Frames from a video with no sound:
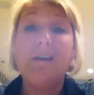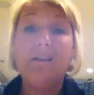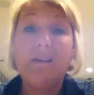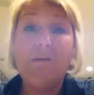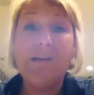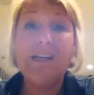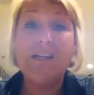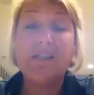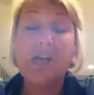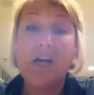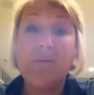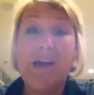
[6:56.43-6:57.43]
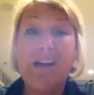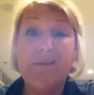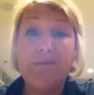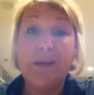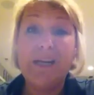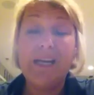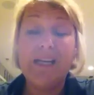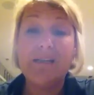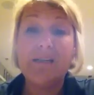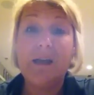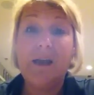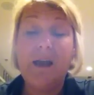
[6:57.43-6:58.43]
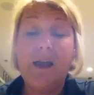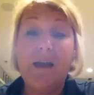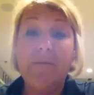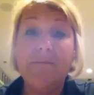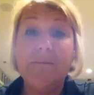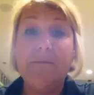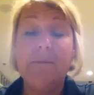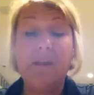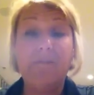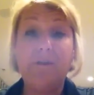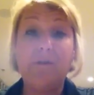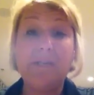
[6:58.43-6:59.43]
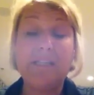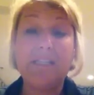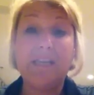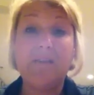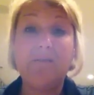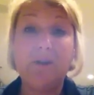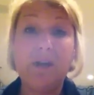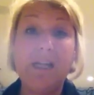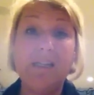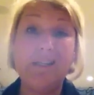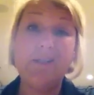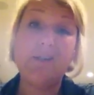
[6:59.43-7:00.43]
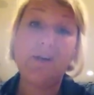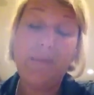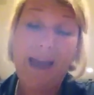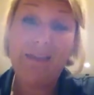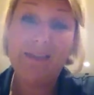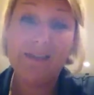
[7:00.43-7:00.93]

then we need to talk about if you need to give your kids the STAR math